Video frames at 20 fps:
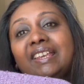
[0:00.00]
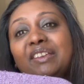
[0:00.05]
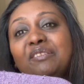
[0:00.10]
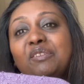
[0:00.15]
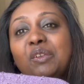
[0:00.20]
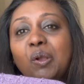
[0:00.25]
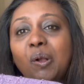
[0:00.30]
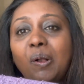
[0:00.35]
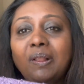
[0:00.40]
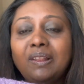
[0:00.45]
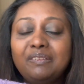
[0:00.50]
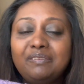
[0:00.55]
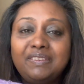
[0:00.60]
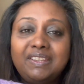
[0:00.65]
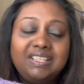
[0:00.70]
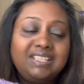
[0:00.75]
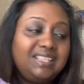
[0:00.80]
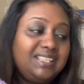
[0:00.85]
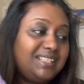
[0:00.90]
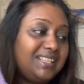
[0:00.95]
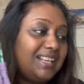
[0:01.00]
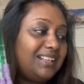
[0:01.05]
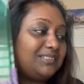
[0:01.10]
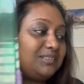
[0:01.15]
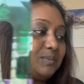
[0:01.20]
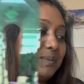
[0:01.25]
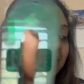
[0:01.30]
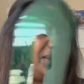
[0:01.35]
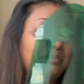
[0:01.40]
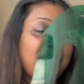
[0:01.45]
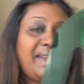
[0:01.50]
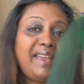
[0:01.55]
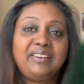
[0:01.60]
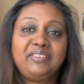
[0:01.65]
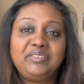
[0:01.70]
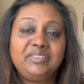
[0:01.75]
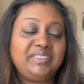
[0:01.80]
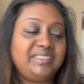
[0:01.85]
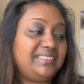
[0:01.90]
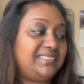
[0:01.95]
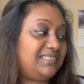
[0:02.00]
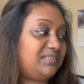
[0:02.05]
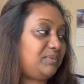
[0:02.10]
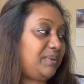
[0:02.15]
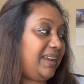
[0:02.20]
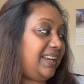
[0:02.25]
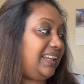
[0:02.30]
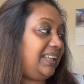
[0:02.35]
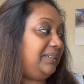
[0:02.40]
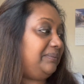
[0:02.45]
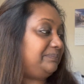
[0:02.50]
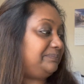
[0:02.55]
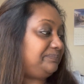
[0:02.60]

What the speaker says: give you all of the details when the pattern is ready.